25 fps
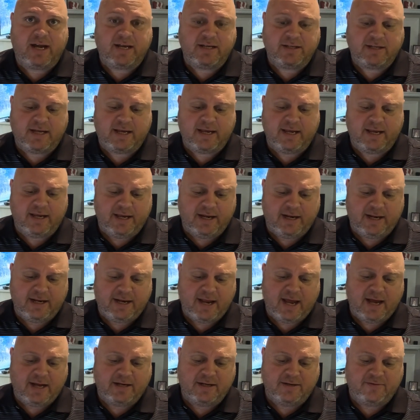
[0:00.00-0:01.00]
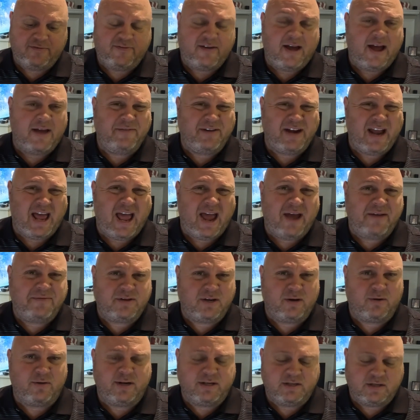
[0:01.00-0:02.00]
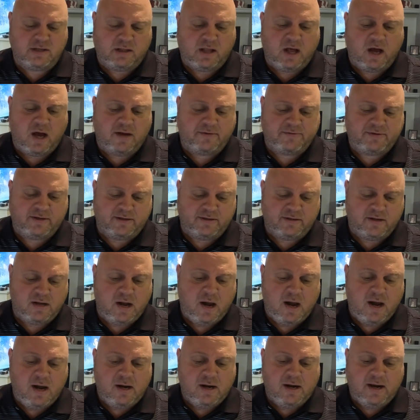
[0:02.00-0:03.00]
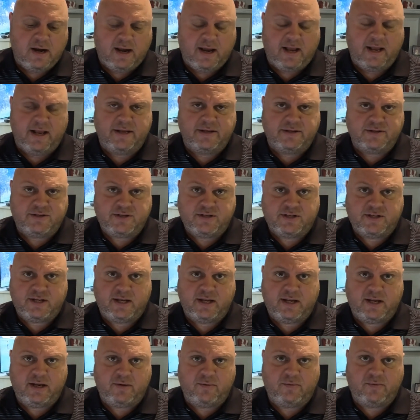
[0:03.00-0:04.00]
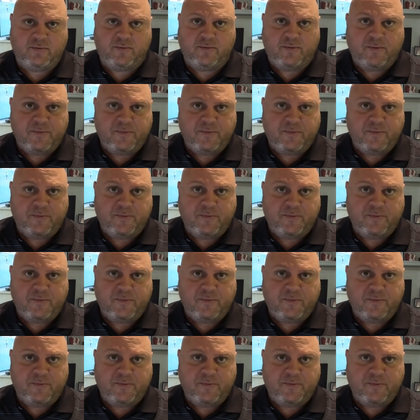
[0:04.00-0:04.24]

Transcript: because I can get it down to 5.5 degrees aloft and see